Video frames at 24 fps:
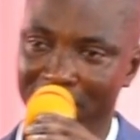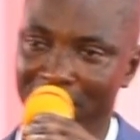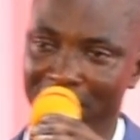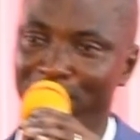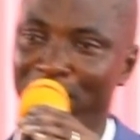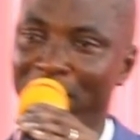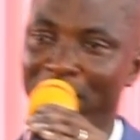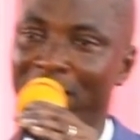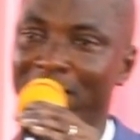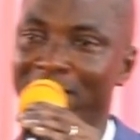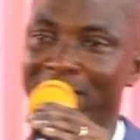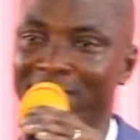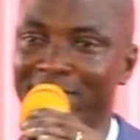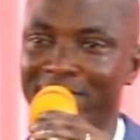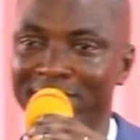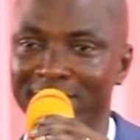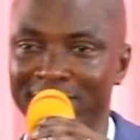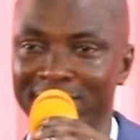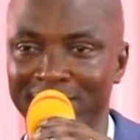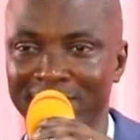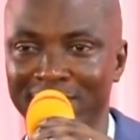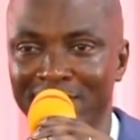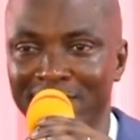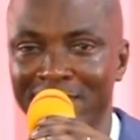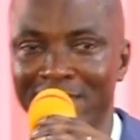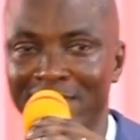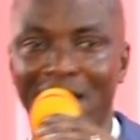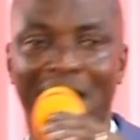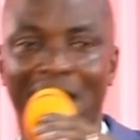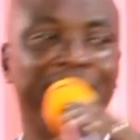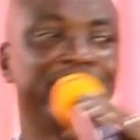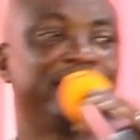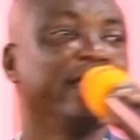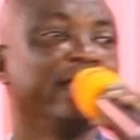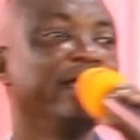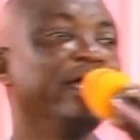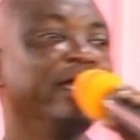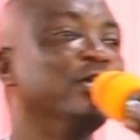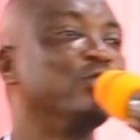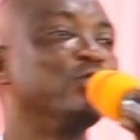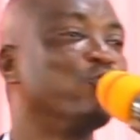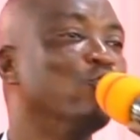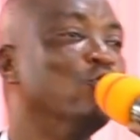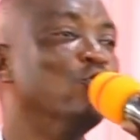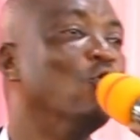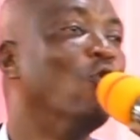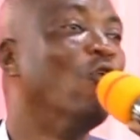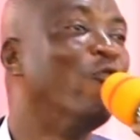Amen. I say
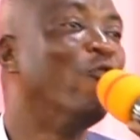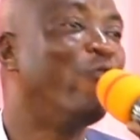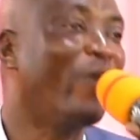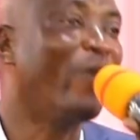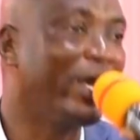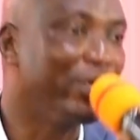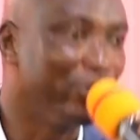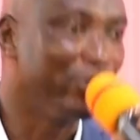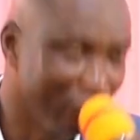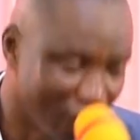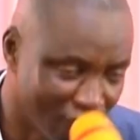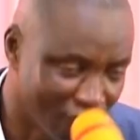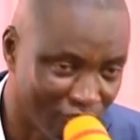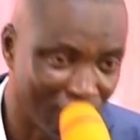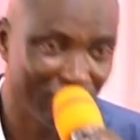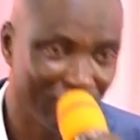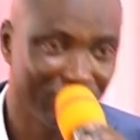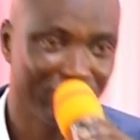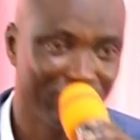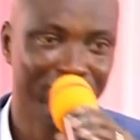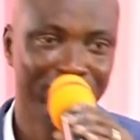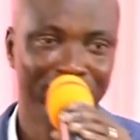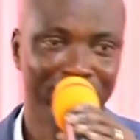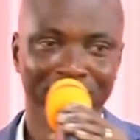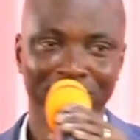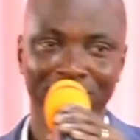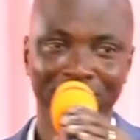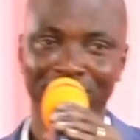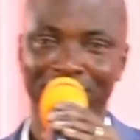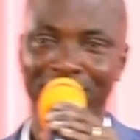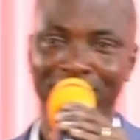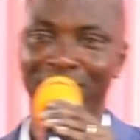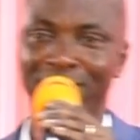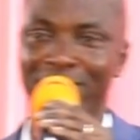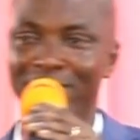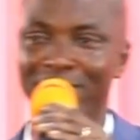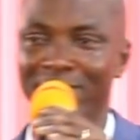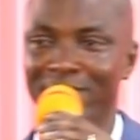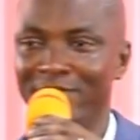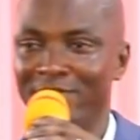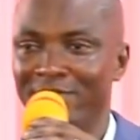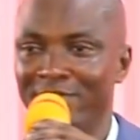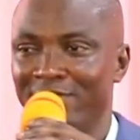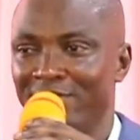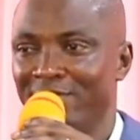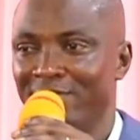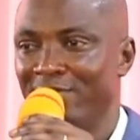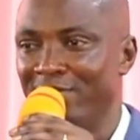it will over you.
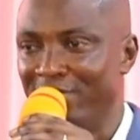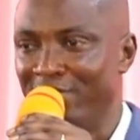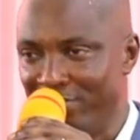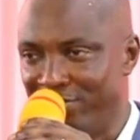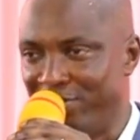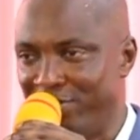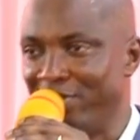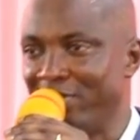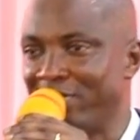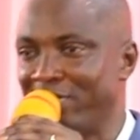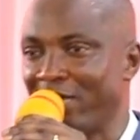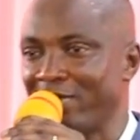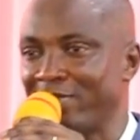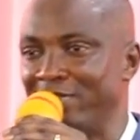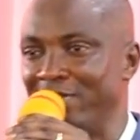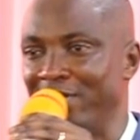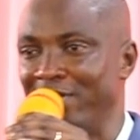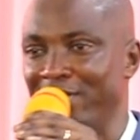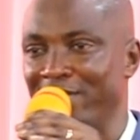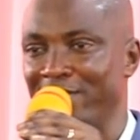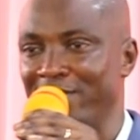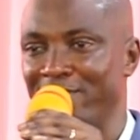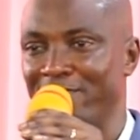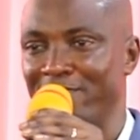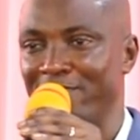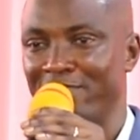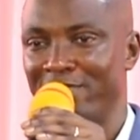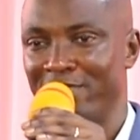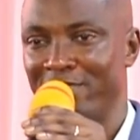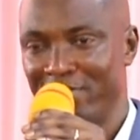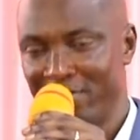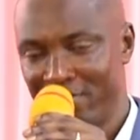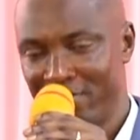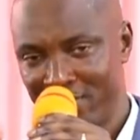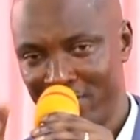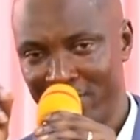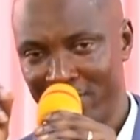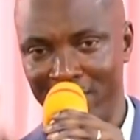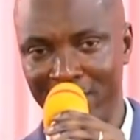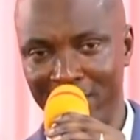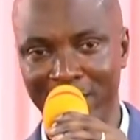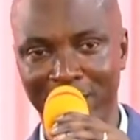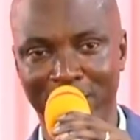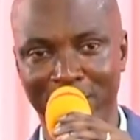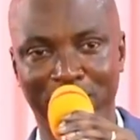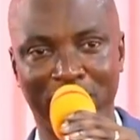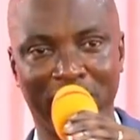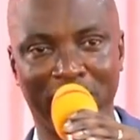In Jesus' name.
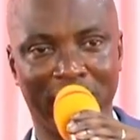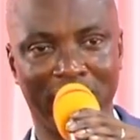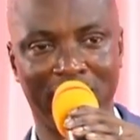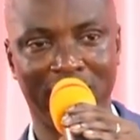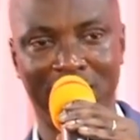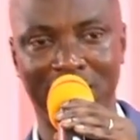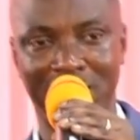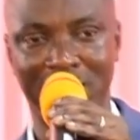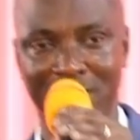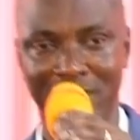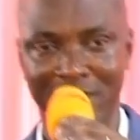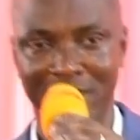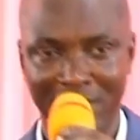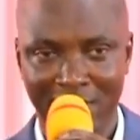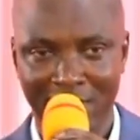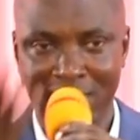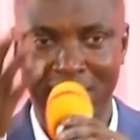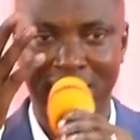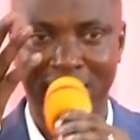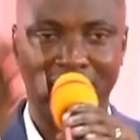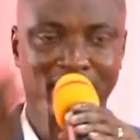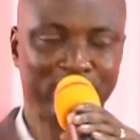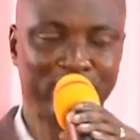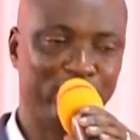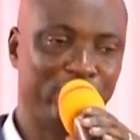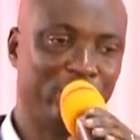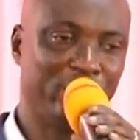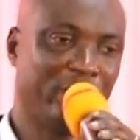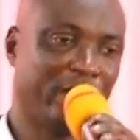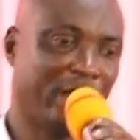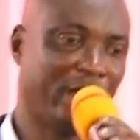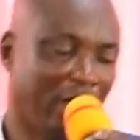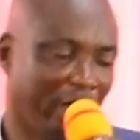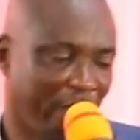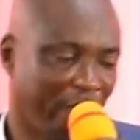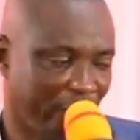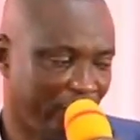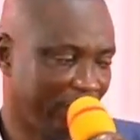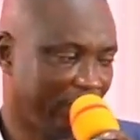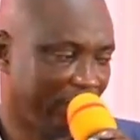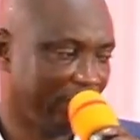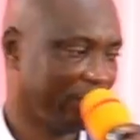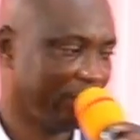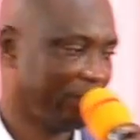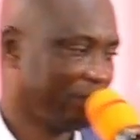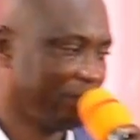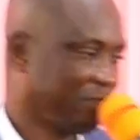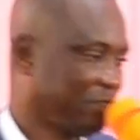Amen. Let's be on our
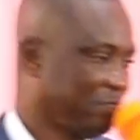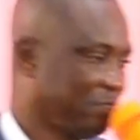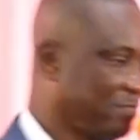feet.